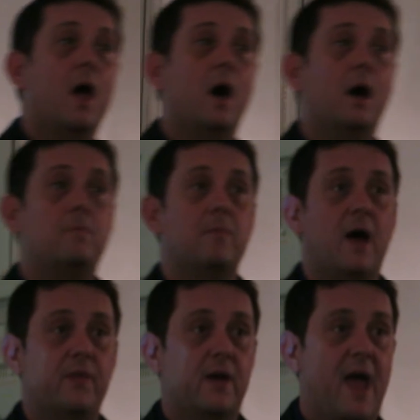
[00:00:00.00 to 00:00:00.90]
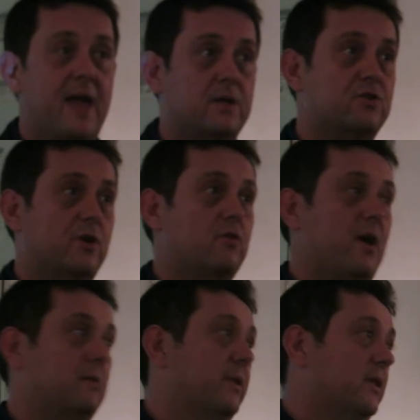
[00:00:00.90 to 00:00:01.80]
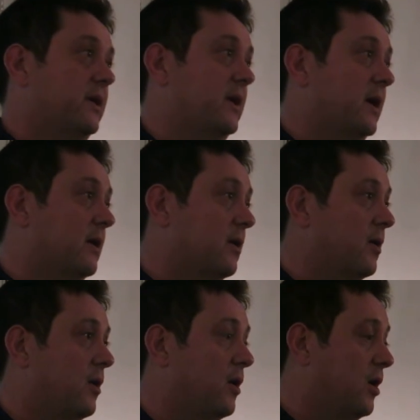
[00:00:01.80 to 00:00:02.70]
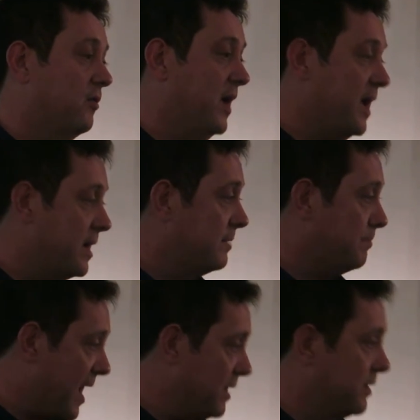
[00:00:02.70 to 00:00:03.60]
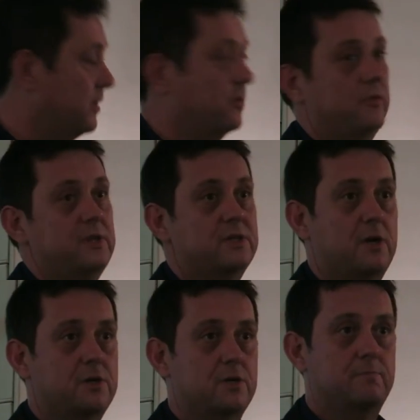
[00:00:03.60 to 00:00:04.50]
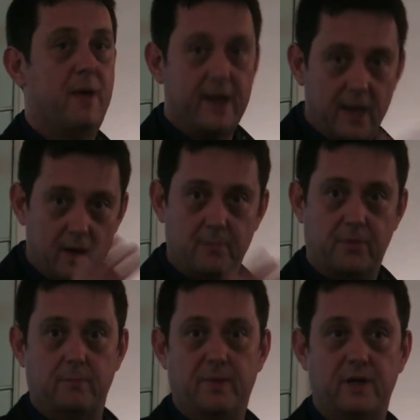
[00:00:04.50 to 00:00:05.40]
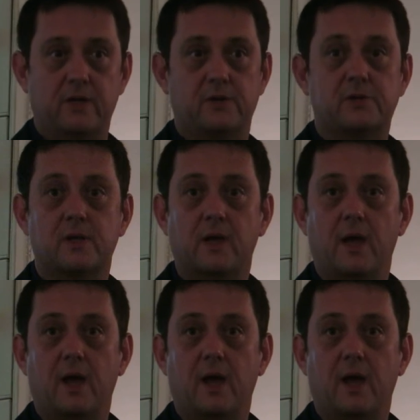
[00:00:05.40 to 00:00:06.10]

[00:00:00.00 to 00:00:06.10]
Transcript: And the extra credibility of independent researchers backing up the opinions